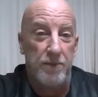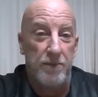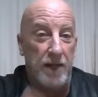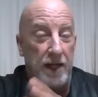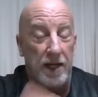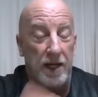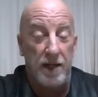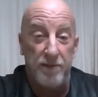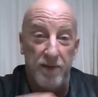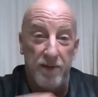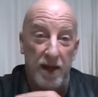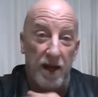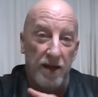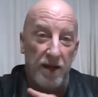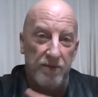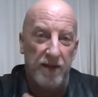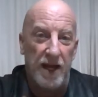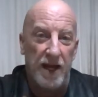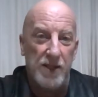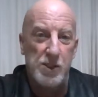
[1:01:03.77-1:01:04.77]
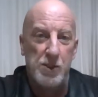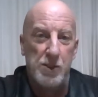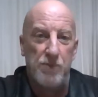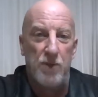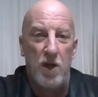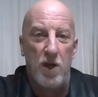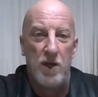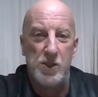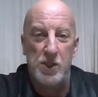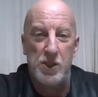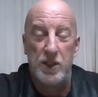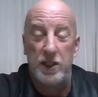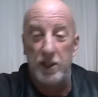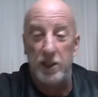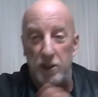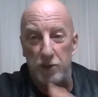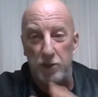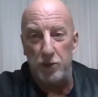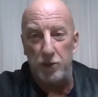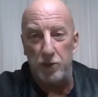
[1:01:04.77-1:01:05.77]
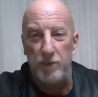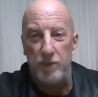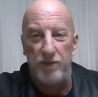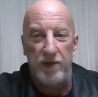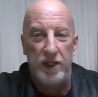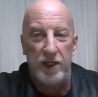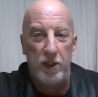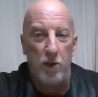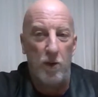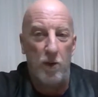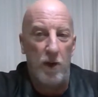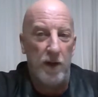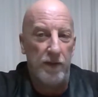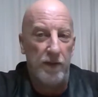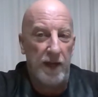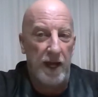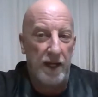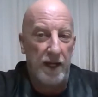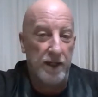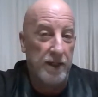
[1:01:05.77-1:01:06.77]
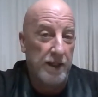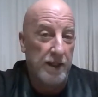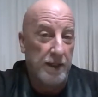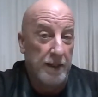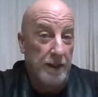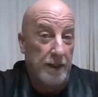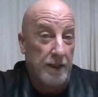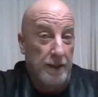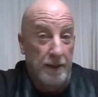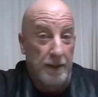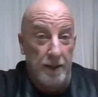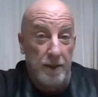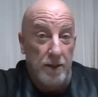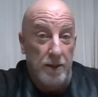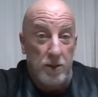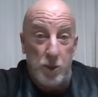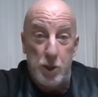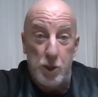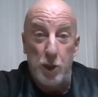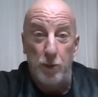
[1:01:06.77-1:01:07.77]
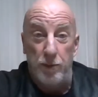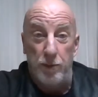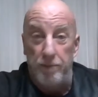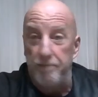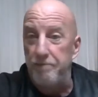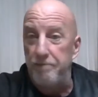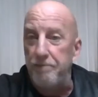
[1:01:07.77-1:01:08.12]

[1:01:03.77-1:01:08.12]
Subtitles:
and I've had some thoughts on it. I'll do a video on that soon.